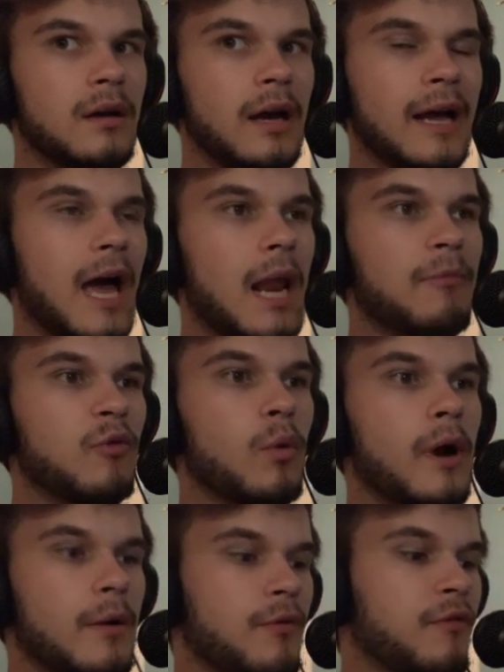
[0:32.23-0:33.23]
got up to where
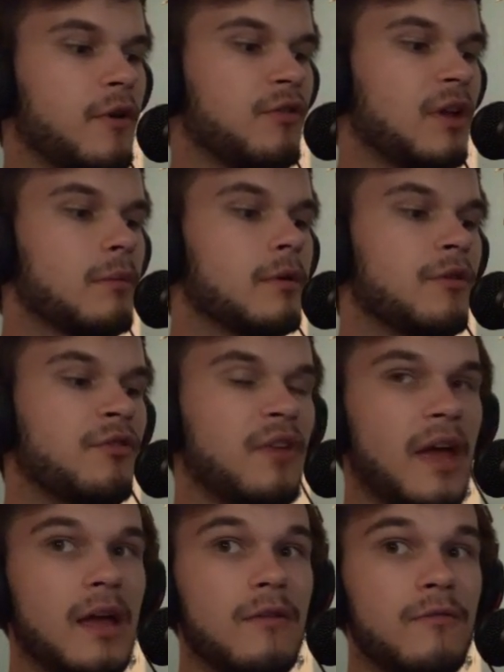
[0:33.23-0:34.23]
I was first able to
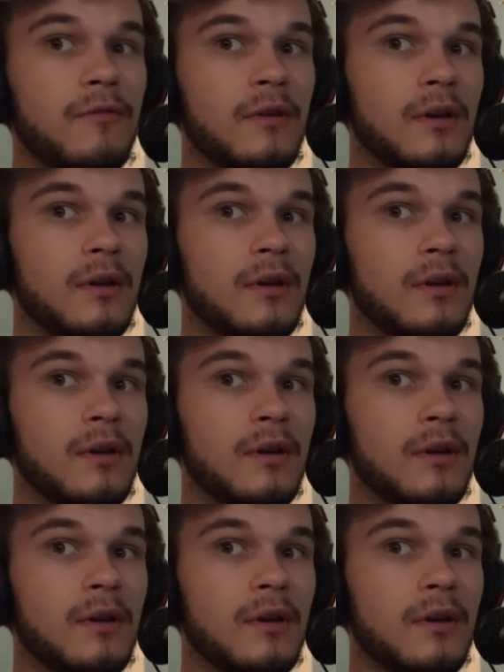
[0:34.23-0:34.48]
save,